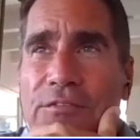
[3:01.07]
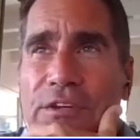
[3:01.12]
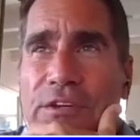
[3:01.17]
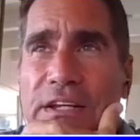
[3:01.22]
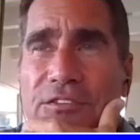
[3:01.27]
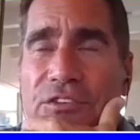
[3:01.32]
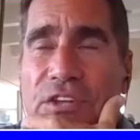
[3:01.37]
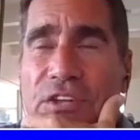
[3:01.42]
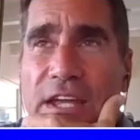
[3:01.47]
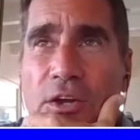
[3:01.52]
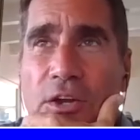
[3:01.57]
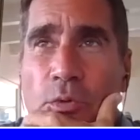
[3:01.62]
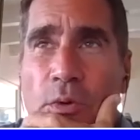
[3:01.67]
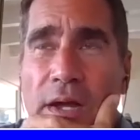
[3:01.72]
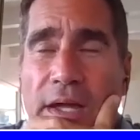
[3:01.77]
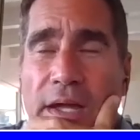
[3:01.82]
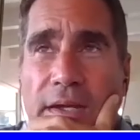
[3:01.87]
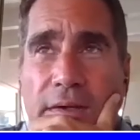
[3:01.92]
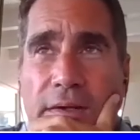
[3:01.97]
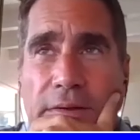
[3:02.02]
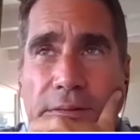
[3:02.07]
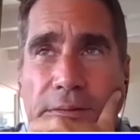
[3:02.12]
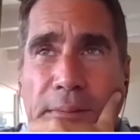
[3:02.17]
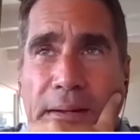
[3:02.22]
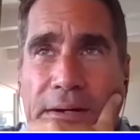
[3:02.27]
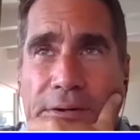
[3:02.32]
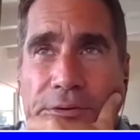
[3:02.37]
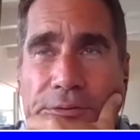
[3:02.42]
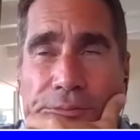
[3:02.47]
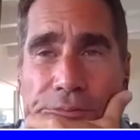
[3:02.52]
You have any
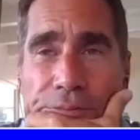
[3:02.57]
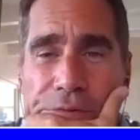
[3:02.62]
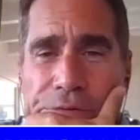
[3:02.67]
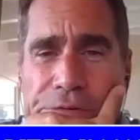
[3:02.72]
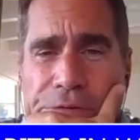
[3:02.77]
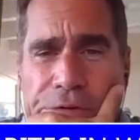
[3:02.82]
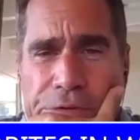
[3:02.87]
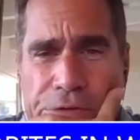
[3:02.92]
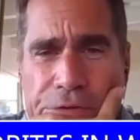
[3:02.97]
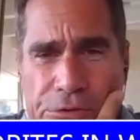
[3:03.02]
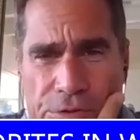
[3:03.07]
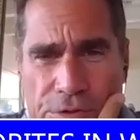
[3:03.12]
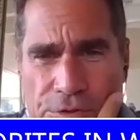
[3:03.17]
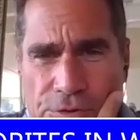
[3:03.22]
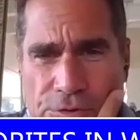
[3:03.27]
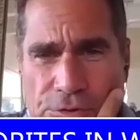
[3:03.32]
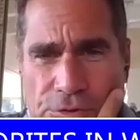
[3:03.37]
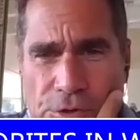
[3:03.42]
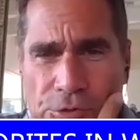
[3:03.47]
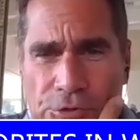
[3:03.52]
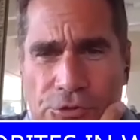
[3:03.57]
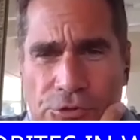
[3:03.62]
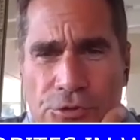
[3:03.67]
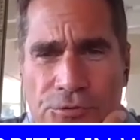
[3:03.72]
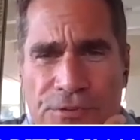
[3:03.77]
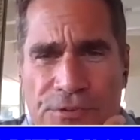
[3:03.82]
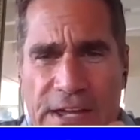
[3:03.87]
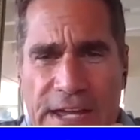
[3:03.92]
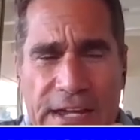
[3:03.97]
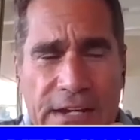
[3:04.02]
takeaway about
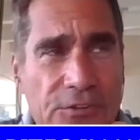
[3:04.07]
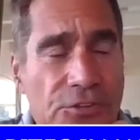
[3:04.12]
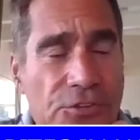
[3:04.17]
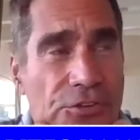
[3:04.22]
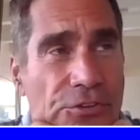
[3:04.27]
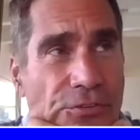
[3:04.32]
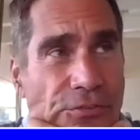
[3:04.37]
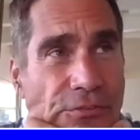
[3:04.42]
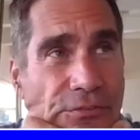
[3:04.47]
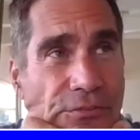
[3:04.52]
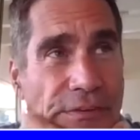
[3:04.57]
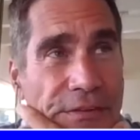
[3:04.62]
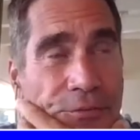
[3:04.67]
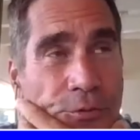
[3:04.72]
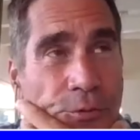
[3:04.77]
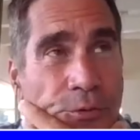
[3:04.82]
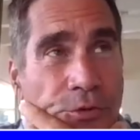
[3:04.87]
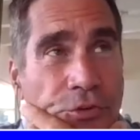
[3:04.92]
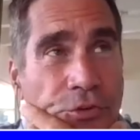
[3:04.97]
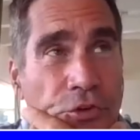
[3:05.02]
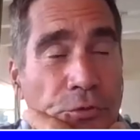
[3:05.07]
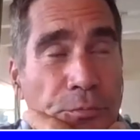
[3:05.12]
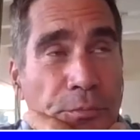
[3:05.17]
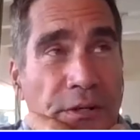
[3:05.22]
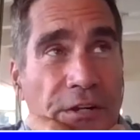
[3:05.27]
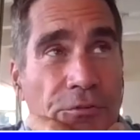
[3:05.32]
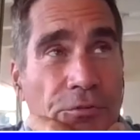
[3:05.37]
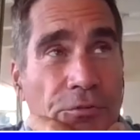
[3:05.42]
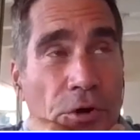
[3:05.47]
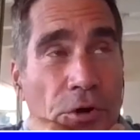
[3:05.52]
those two facts, that there were
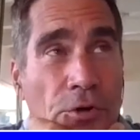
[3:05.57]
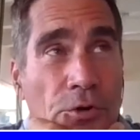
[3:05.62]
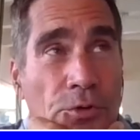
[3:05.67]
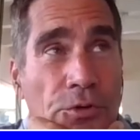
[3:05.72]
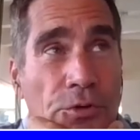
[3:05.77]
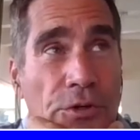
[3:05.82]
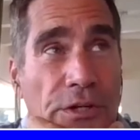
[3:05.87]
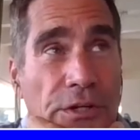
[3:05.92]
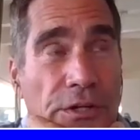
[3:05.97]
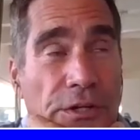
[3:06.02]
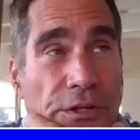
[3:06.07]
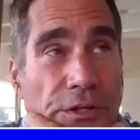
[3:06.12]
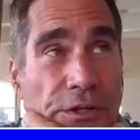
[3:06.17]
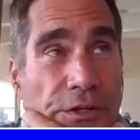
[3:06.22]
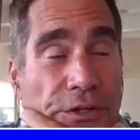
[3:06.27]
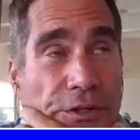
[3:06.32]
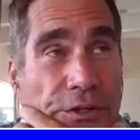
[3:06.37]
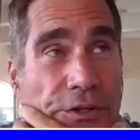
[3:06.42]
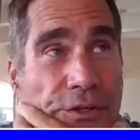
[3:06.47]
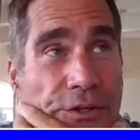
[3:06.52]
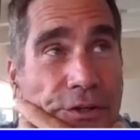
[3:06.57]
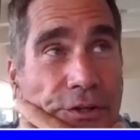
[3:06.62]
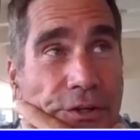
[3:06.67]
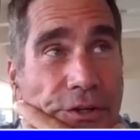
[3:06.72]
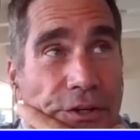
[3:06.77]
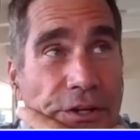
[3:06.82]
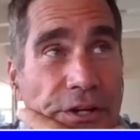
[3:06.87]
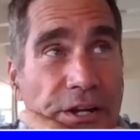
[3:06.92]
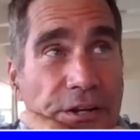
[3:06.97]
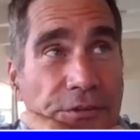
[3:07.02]
so many road
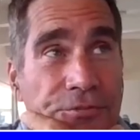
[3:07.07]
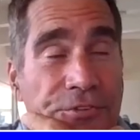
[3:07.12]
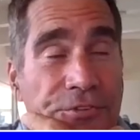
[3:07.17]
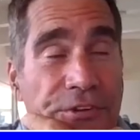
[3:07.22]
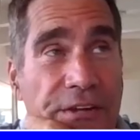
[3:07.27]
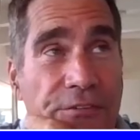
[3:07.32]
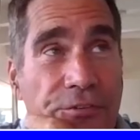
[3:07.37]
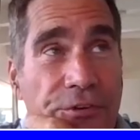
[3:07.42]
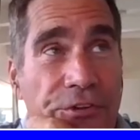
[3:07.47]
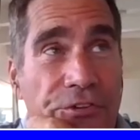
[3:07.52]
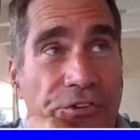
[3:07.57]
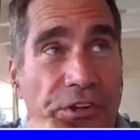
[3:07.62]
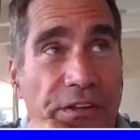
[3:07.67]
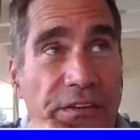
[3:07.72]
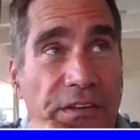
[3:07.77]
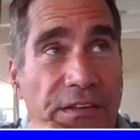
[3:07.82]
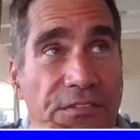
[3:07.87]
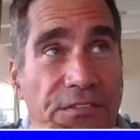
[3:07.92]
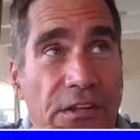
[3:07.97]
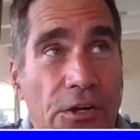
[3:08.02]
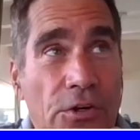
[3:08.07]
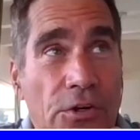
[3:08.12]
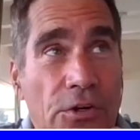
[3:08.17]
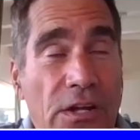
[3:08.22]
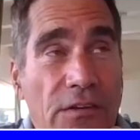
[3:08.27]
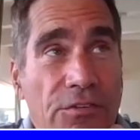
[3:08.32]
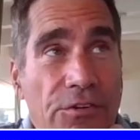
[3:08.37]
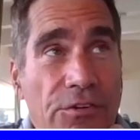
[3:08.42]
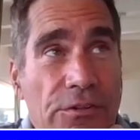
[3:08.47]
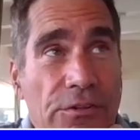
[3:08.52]
favorites and that
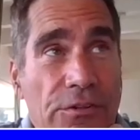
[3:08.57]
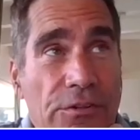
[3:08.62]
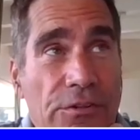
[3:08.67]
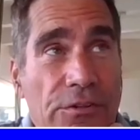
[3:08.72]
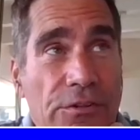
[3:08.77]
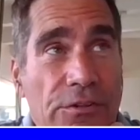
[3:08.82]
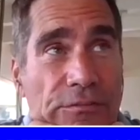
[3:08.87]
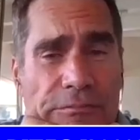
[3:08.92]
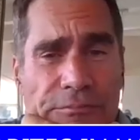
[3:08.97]
they all covered?